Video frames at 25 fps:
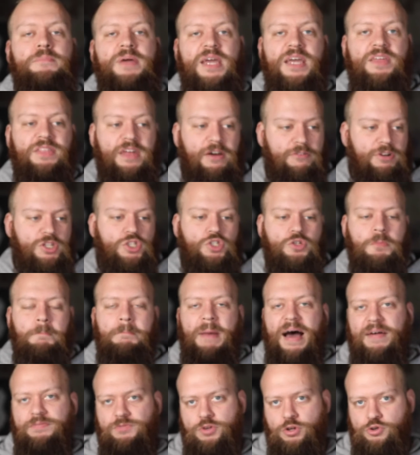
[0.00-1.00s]
me, there is some
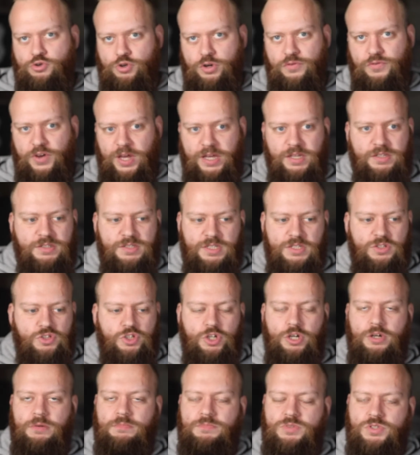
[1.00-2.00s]
mandatory things in
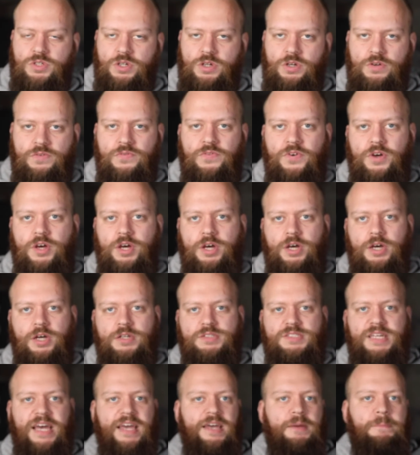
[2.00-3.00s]
terms of,
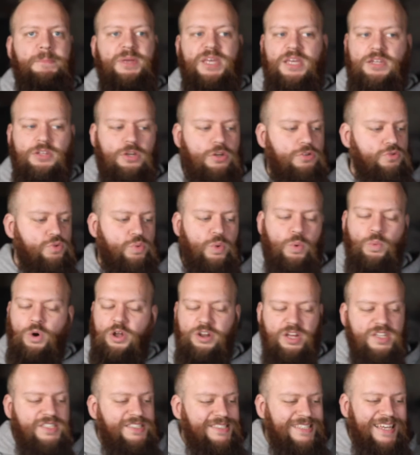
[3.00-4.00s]
say, obedience. We
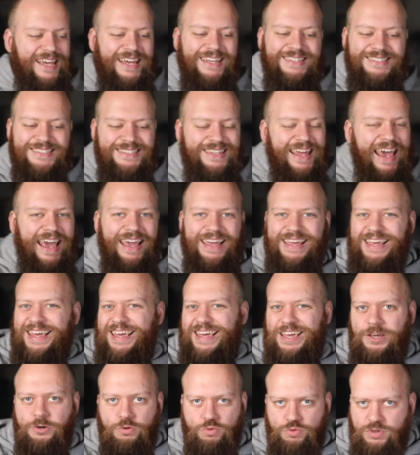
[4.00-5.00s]
want a sit, stay,
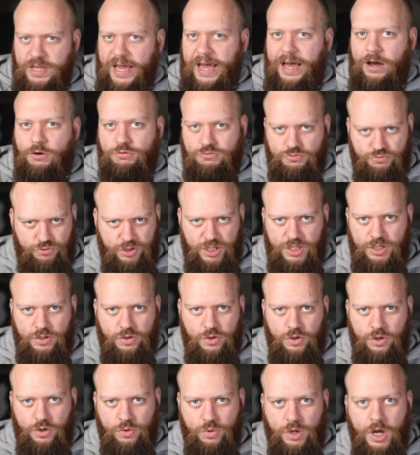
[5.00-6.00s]
heel, down,
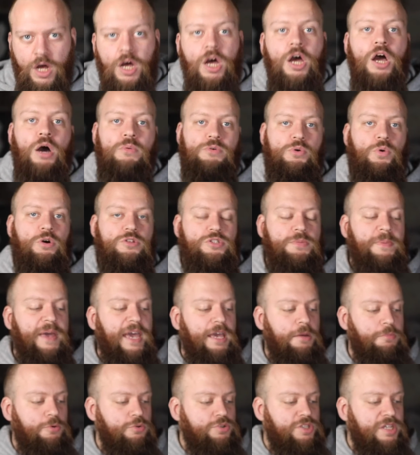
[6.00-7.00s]
recall. And we want to be
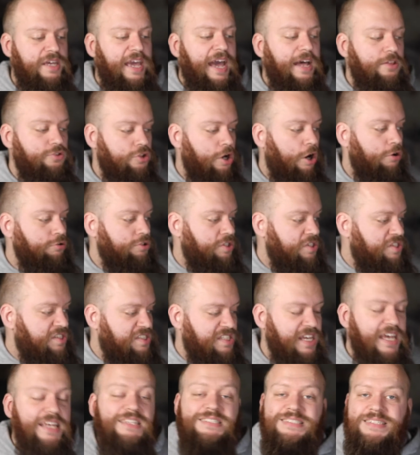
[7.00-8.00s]
able to get a dog to
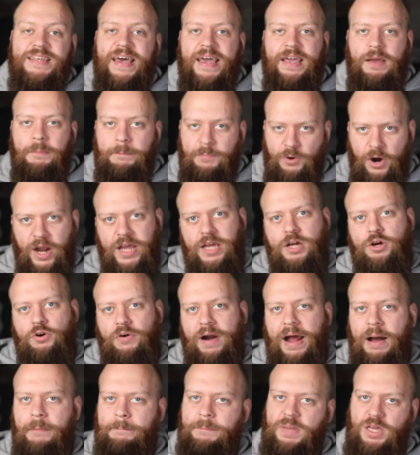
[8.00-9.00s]
sit, stay and break
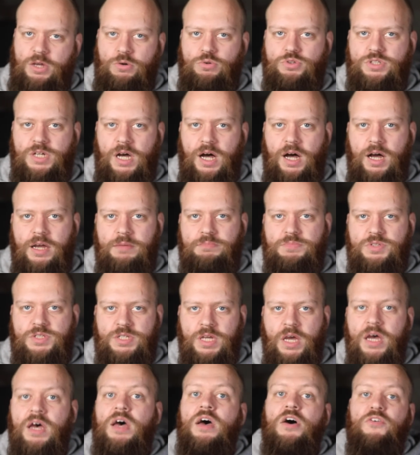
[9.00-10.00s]
around meal times.
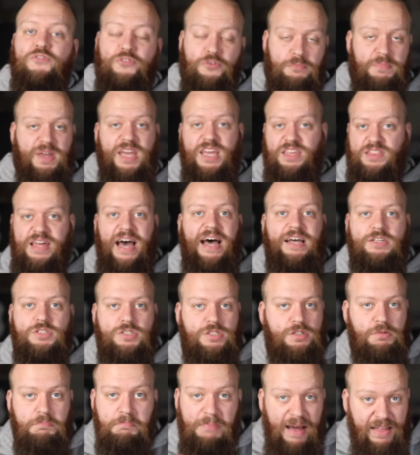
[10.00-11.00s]
For me,
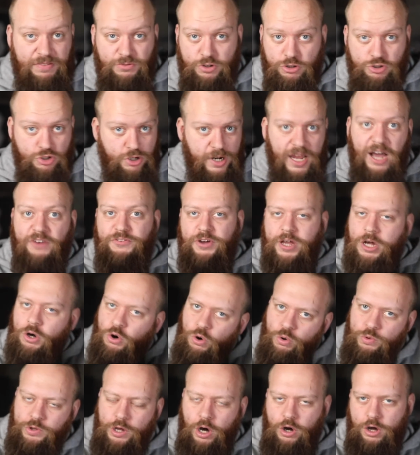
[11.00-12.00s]
that's mandatory. I think
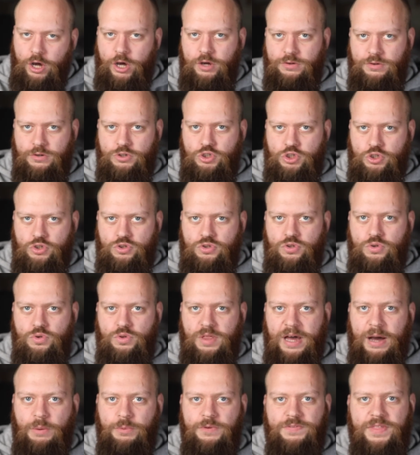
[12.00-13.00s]
all dog owners should do
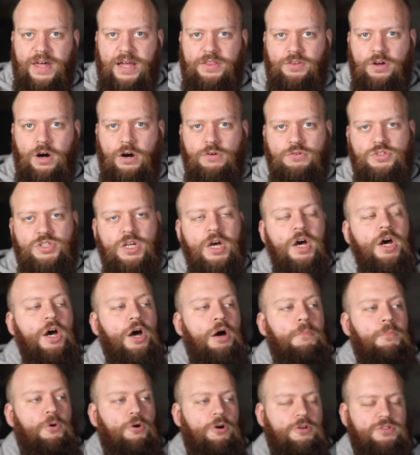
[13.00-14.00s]
that with their dogs.
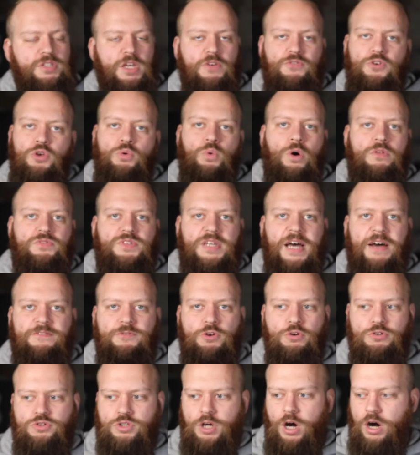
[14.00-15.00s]
But if you want to have
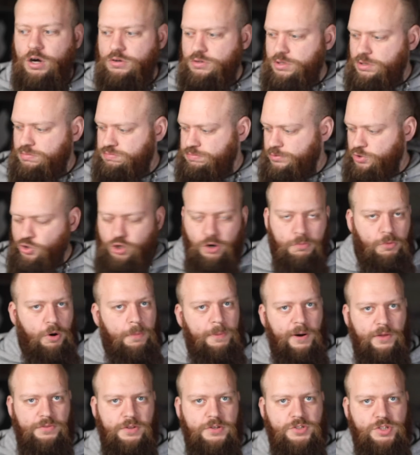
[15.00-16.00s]
your dog come
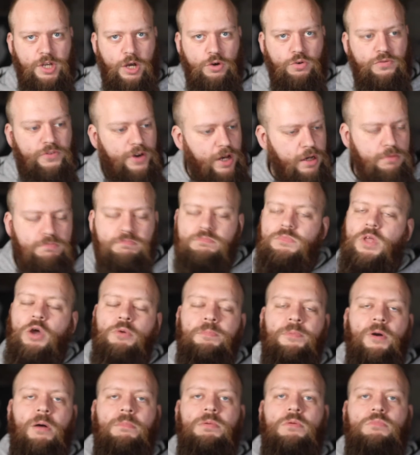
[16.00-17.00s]
up on the sofa, no
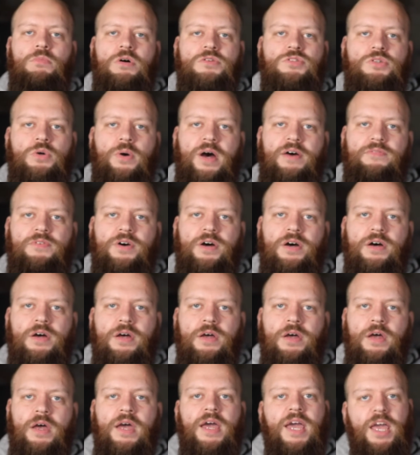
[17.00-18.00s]
problem whatsoever.
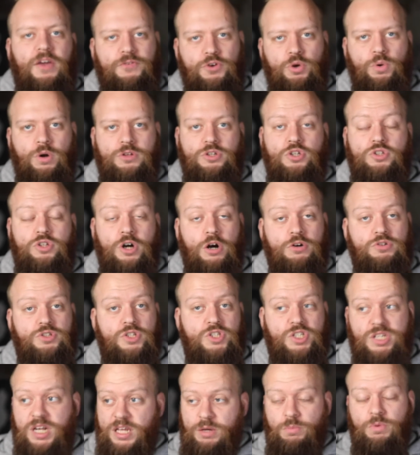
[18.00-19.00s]
If you want your dog to
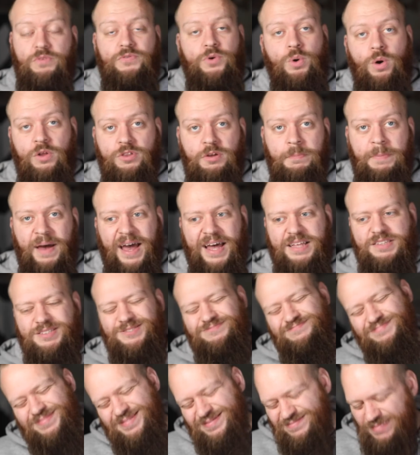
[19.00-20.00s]
sleep with you on the bed,
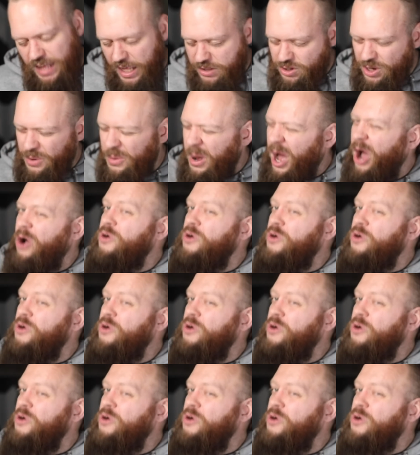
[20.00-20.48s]
I don't